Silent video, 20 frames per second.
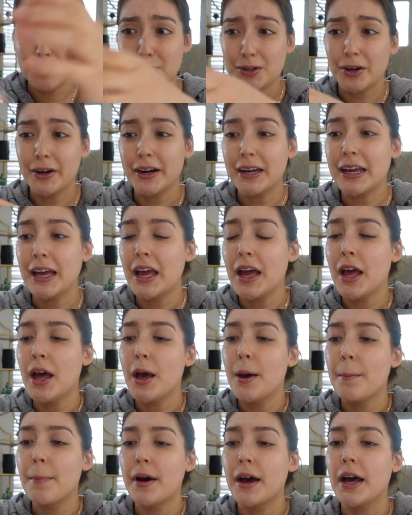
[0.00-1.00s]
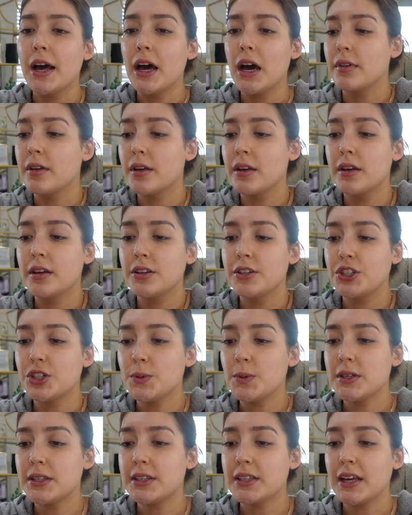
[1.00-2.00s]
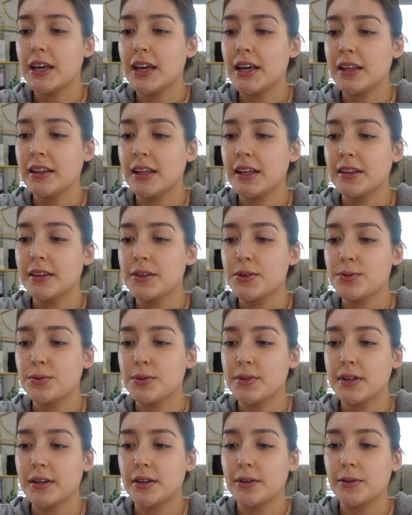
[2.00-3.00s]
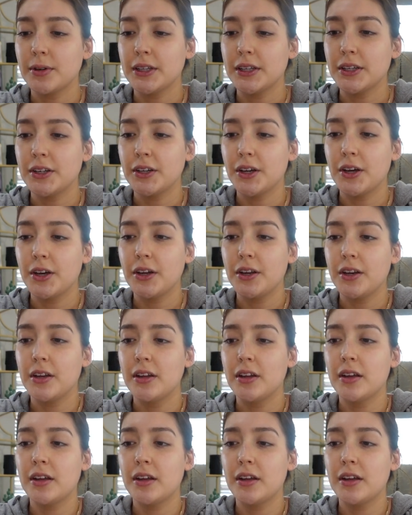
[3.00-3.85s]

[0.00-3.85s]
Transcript: I'm sorry. But uh, she was saying that this was like a really good